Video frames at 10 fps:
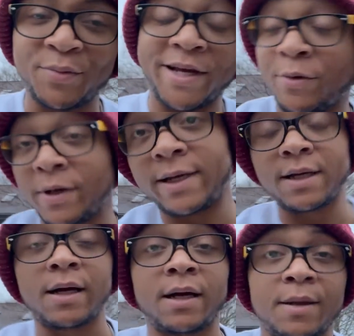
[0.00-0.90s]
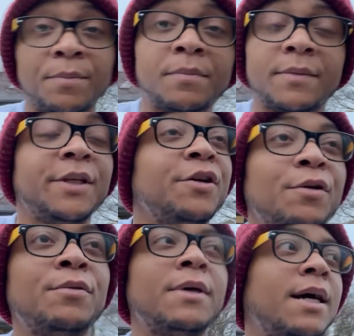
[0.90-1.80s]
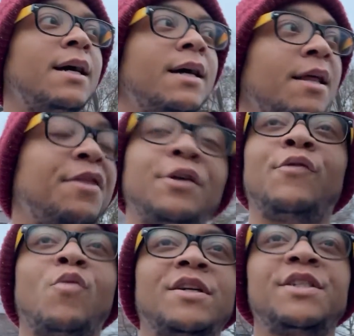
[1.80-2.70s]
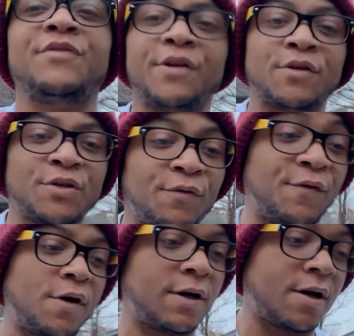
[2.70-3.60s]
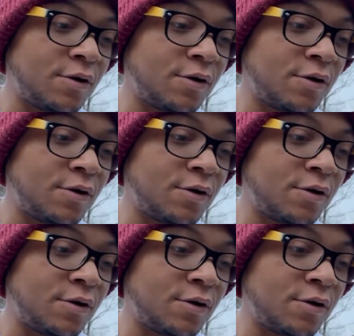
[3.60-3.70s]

But anyway, um, you know, uh, thank you for watching this video so far.